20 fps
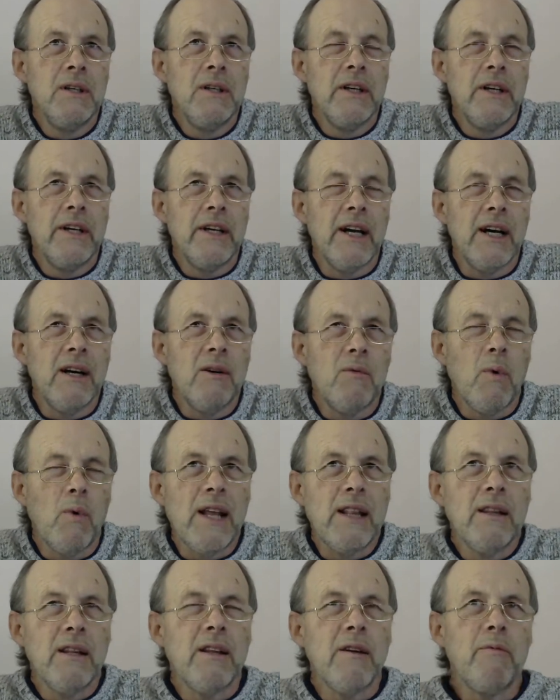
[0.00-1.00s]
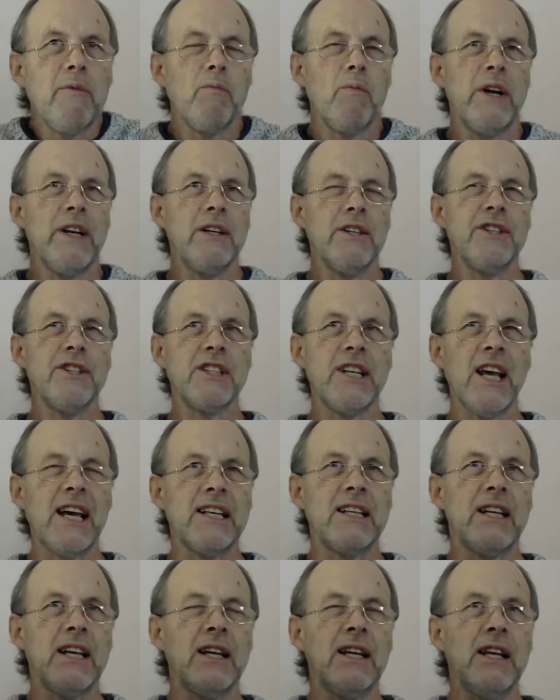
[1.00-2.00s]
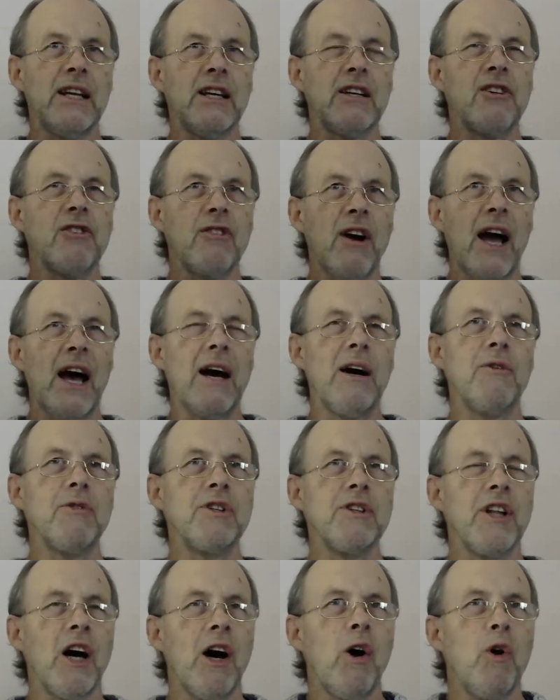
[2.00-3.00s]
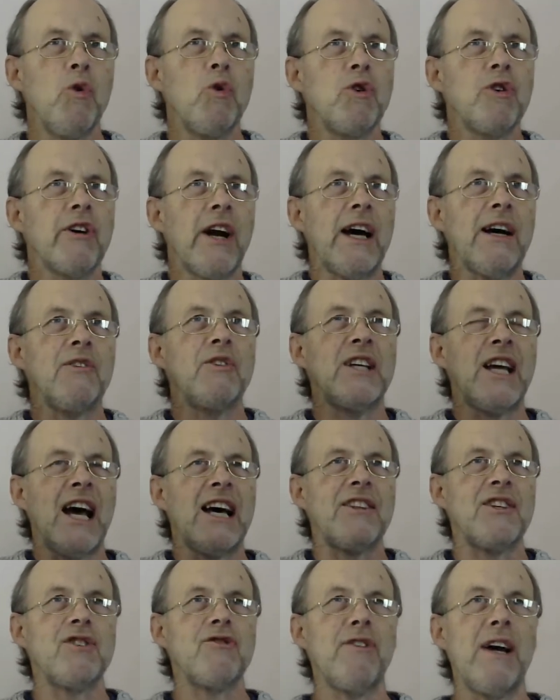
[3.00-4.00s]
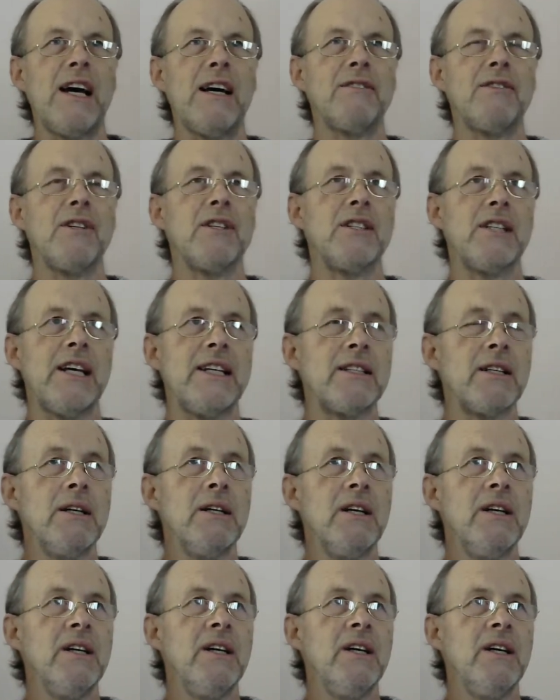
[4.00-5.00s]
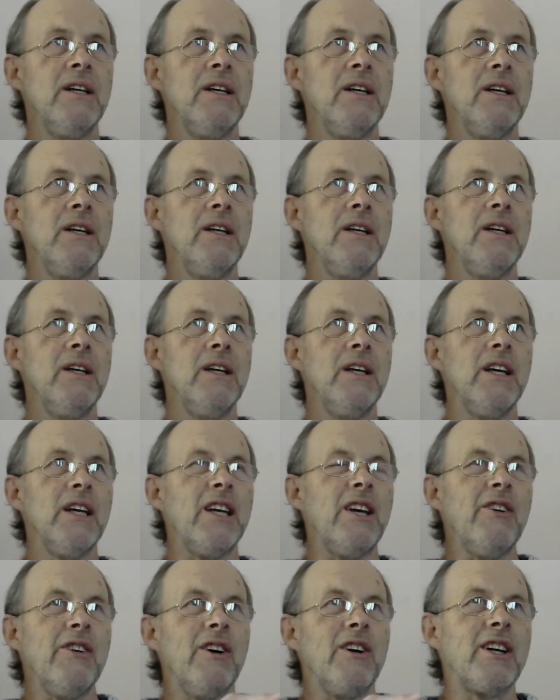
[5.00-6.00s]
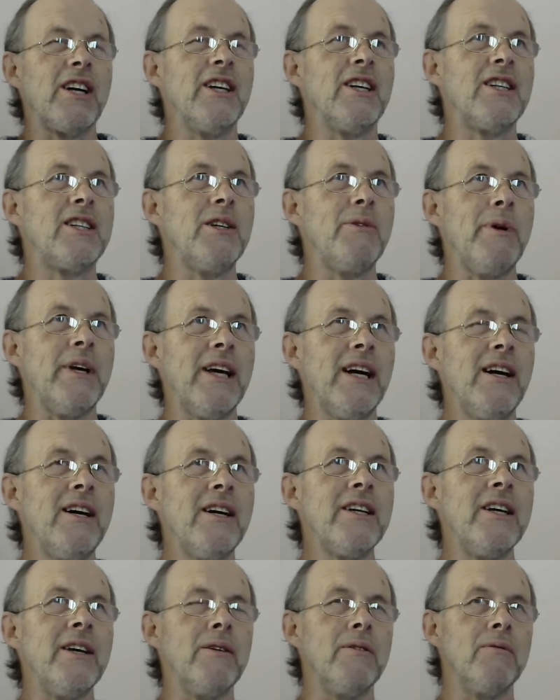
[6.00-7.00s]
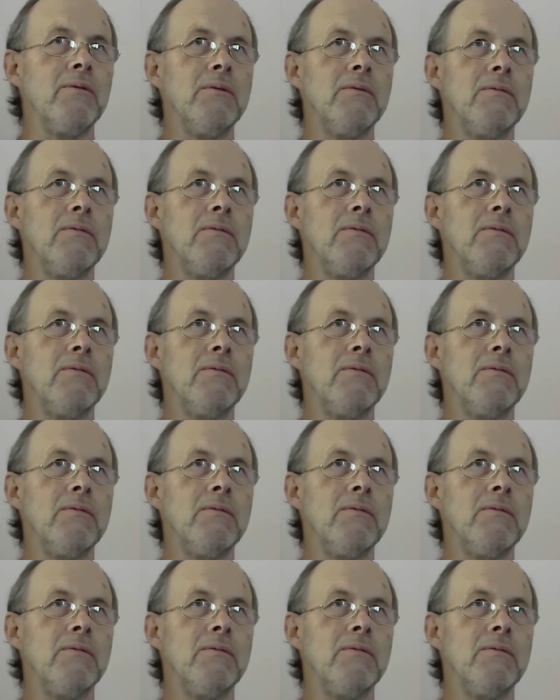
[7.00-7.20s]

you know, when you're standing in a crowd and the whole crowd gathers round and says, "You're not going to do it, are you?"